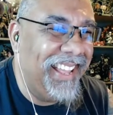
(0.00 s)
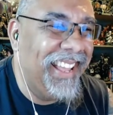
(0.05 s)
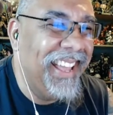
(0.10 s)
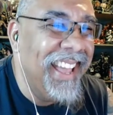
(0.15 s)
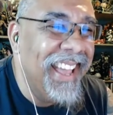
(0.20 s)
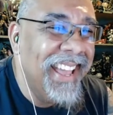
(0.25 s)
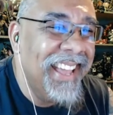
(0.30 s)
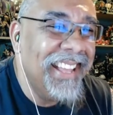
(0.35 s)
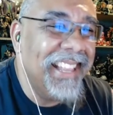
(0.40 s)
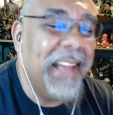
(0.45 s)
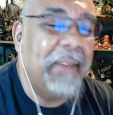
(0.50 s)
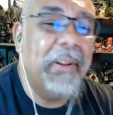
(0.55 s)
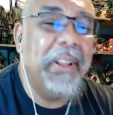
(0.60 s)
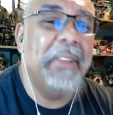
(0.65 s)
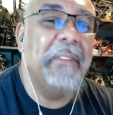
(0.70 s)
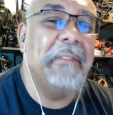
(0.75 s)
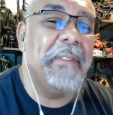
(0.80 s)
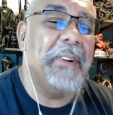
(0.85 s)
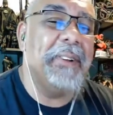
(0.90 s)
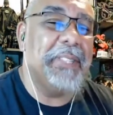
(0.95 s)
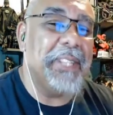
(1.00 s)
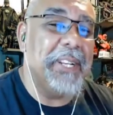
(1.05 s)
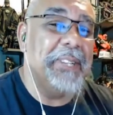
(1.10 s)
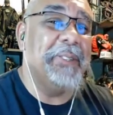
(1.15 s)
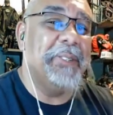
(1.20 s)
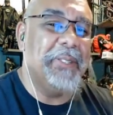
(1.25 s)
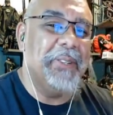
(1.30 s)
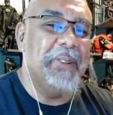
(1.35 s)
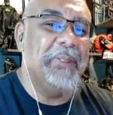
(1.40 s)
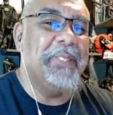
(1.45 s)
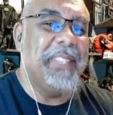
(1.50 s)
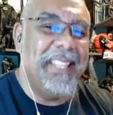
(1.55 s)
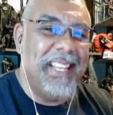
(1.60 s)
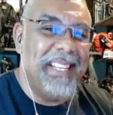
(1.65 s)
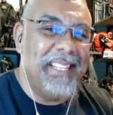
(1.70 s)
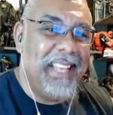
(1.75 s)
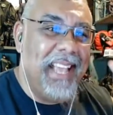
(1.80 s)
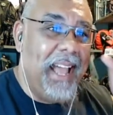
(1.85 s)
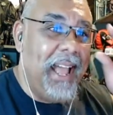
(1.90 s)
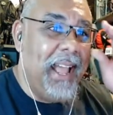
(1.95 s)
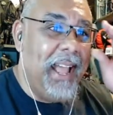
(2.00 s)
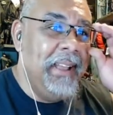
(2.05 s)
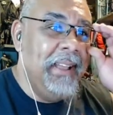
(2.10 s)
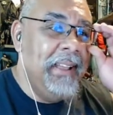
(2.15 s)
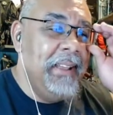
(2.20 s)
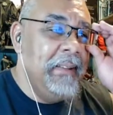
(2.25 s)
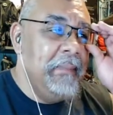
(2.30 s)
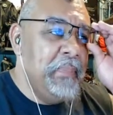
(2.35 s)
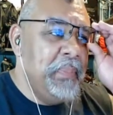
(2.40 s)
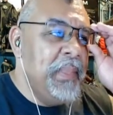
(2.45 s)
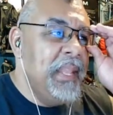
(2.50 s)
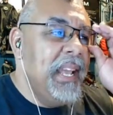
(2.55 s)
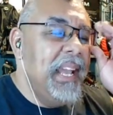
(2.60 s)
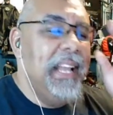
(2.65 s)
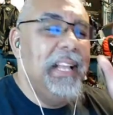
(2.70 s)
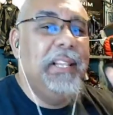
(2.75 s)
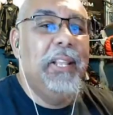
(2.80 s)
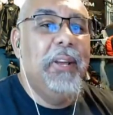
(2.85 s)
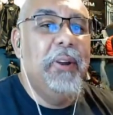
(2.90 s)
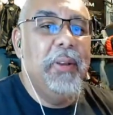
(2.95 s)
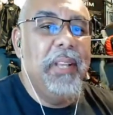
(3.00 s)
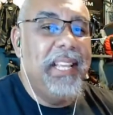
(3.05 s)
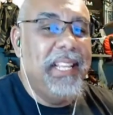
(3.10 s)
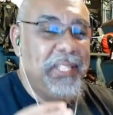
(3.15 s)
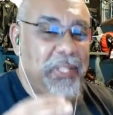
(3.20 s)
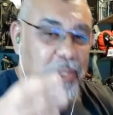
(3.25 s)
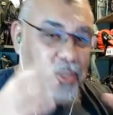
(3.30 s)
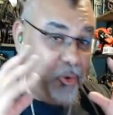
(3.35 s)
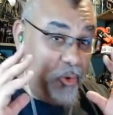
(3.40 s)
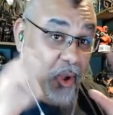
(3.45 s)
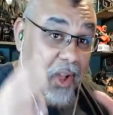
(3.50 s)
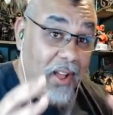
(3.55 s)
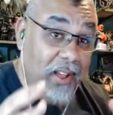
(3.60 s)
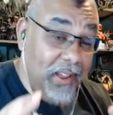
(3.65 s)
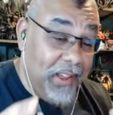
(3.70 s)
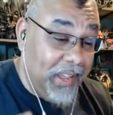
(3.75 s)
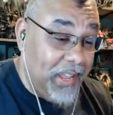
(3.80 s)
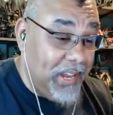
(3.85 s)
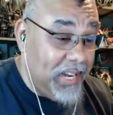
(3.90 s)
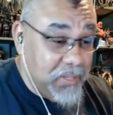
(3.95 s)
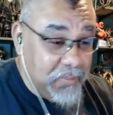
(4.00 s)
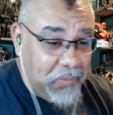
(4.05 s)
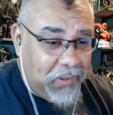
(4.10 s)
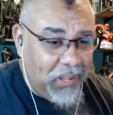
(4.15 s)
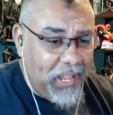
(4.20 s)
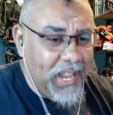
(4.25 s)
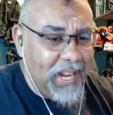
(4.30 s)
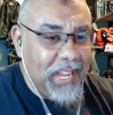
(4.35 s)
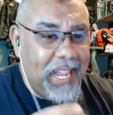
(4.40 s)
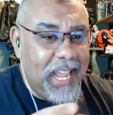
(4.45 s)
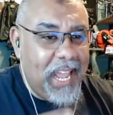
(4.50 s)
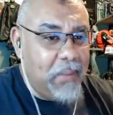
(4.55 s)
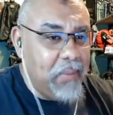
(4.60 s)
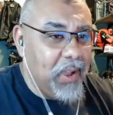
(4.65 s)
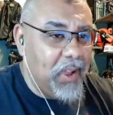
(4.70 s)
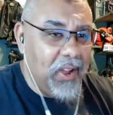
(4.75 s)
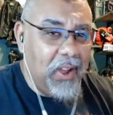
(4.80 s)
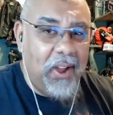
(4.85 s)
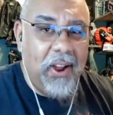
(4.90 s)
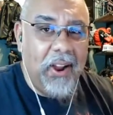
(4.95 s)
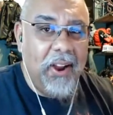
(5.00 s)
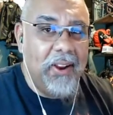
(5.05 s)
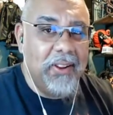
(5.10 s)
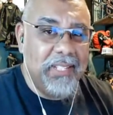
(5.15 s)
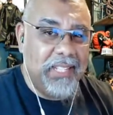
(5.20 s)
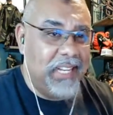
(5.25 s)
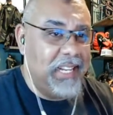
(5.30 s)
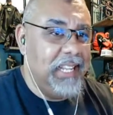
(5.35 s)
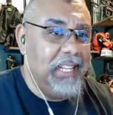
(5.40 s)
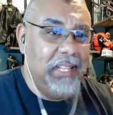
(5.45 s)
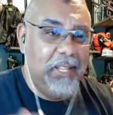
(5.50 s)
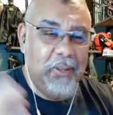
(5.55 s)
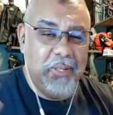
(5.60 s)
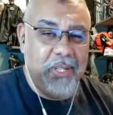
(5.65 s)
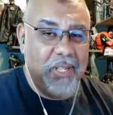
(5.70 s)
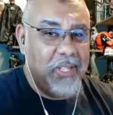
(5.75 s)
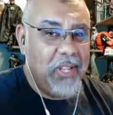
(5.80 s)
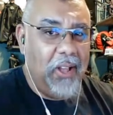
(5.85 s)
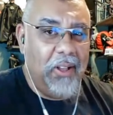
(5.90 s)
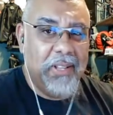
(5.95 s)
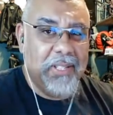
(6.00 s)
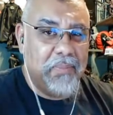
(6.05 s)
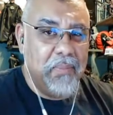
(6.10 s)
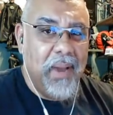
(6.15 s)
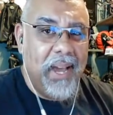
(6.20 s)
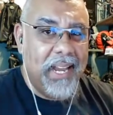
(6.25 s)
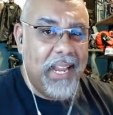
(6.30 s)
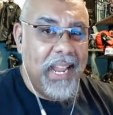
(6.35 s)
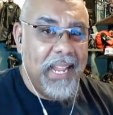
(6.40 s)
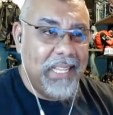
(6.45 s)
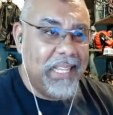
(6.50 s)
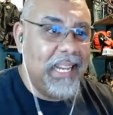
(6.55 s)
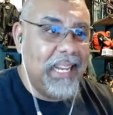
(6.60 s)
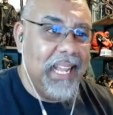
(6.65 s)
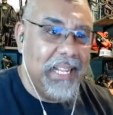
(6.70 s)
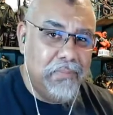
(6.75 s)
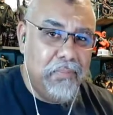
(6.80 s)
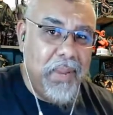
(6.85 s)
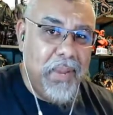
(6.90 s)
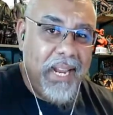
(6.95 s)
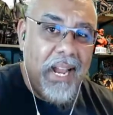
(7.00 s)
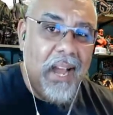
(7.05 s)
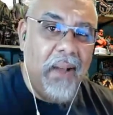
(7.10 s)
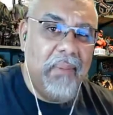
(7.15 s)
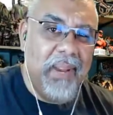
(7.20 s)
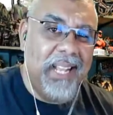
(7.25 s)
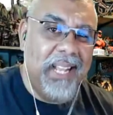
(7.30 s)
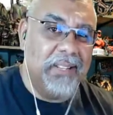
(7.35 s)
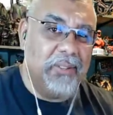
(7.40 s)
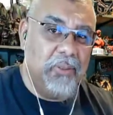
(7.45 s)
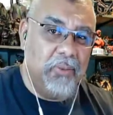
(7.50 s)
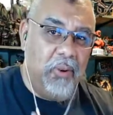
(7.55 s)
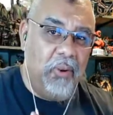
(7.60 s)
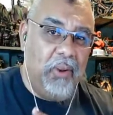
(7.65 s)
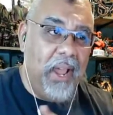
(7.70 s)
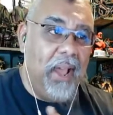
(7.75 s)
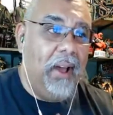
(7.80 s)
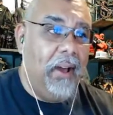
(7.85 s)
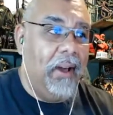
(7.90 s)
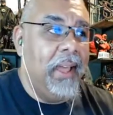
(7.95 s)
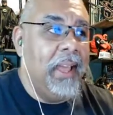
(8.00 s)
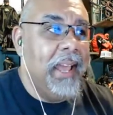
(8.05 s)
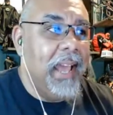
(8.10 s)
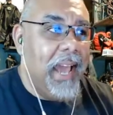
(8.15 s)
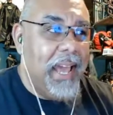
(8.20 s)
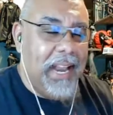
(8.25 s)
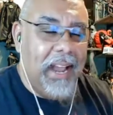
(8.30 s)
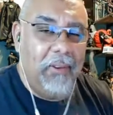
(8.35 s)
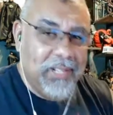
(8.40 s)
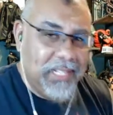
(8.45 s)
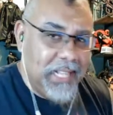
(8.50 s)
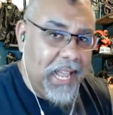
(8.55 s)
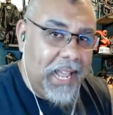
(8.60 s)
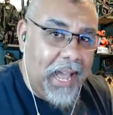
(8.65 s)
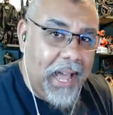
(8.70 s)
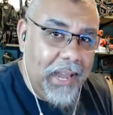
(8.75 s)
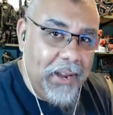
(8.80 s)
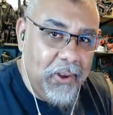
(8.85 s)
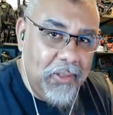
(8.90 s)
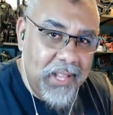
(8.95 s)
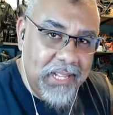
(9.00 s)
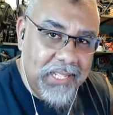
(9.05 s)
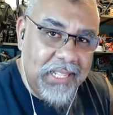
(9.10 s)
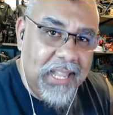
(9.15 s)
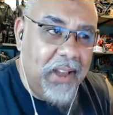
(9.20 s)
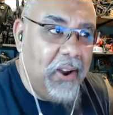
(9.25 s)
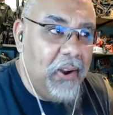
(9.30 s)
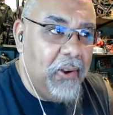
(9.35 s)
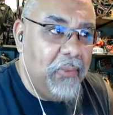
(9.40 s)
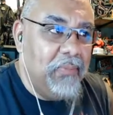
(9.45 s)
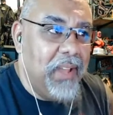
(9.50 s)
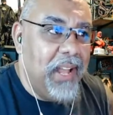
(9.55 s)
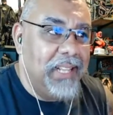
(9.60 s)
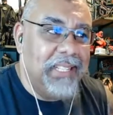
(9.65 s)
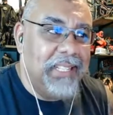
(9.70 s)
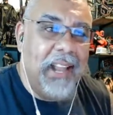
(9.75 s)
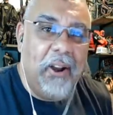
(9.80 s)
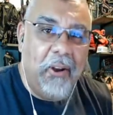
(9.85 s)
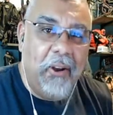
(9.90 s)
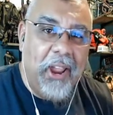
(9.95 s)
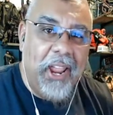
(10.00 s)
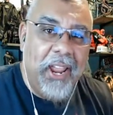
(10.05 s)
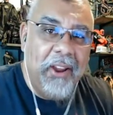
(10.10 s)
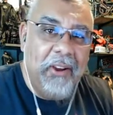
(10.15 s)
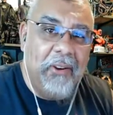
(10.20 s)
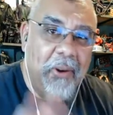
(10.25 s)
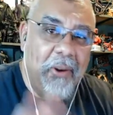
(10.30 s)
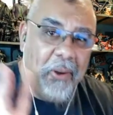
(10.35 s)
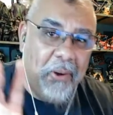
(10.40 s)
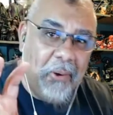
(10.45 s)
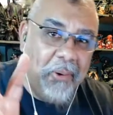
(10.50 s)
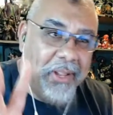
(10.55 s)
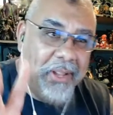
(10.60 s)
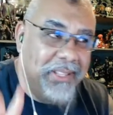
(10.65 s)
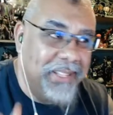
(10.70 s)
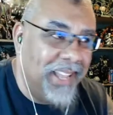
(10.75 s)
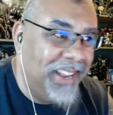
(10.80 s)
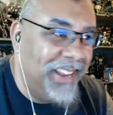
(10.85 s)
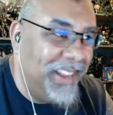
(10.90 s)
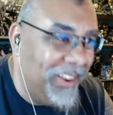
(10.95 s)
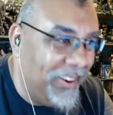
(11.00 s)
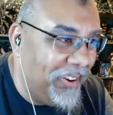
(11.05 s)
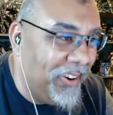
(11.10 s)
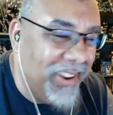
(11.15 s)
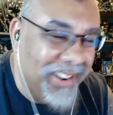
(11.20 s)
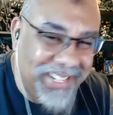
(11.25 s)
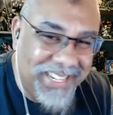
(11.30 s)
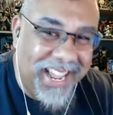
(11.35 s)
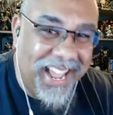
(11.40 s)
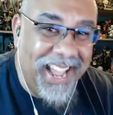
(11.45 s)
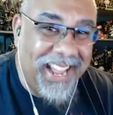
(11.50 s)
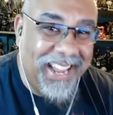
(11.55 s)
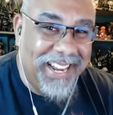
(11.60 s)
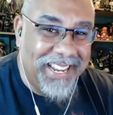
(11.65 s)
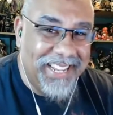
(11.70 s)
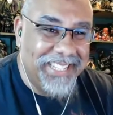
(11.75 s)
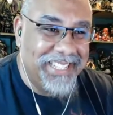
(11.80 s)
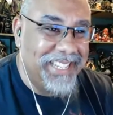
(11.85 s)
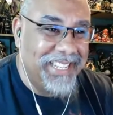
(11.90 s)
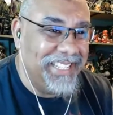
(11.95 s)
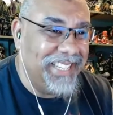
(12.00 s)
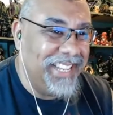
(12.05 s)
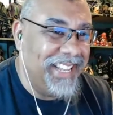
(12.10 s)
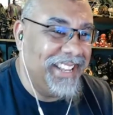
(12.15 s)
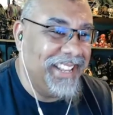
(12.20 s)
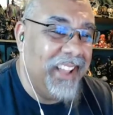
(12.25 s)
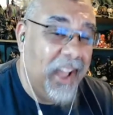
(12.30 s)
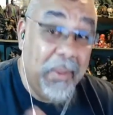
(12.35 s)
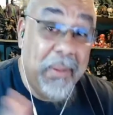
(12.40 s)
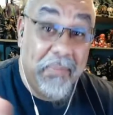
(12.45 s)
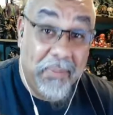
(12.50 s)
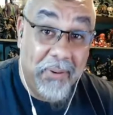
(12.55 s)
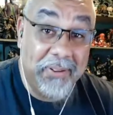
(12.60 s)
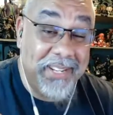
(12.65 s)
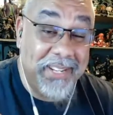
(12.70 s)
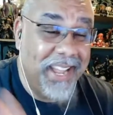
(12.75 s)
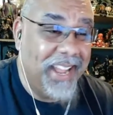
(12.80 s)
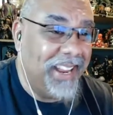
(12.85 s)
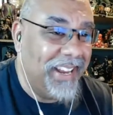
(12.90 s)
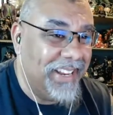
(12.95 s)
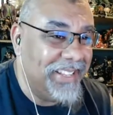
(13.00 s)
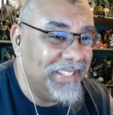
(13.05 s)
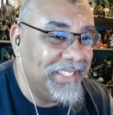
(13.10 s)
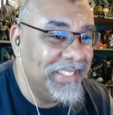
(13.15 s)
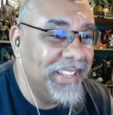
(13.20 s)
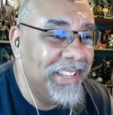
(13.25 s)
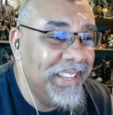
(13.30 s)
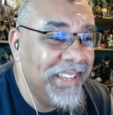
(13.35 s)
Like, when you're first introduced to this guy, he lo he's drunk and he's playing a game of cards and he loses all his money and then he gets beat up and he gets thrown out. And I was like, I know that's not our that's not our hero, is it? Our antagonist, is it? I mean, protagonist.